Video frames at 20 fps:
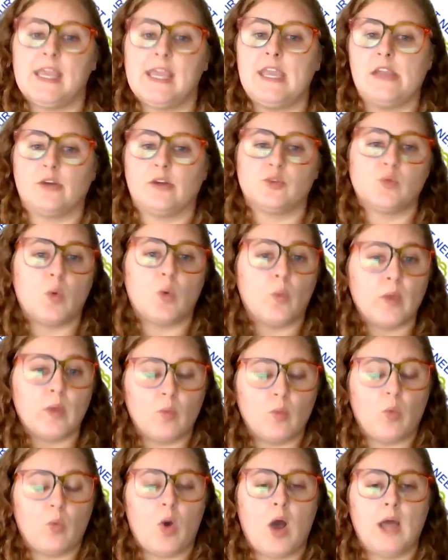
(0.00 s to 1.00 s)
here's what we
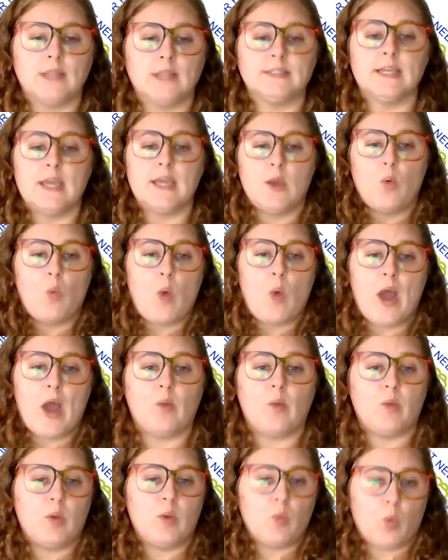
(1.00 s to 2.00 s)
want, why
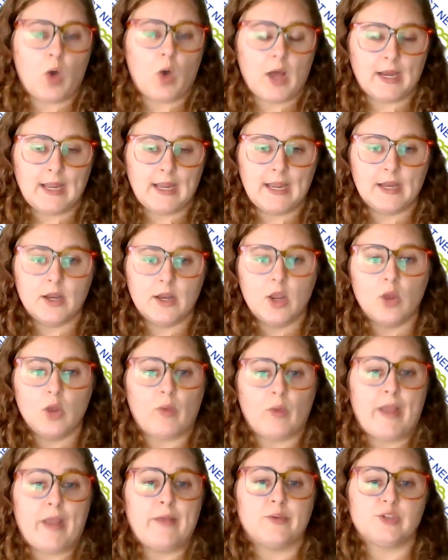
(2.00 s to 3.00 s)
we want it,
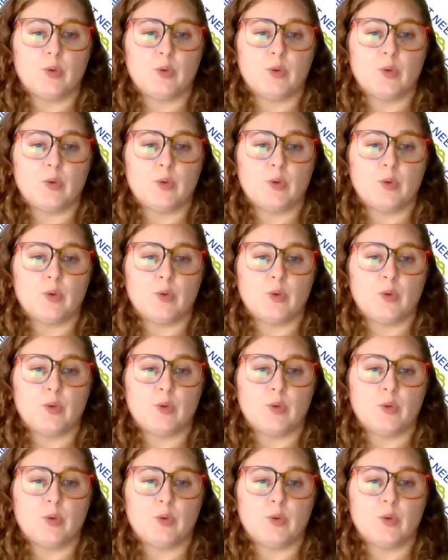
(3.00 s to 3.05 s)
right?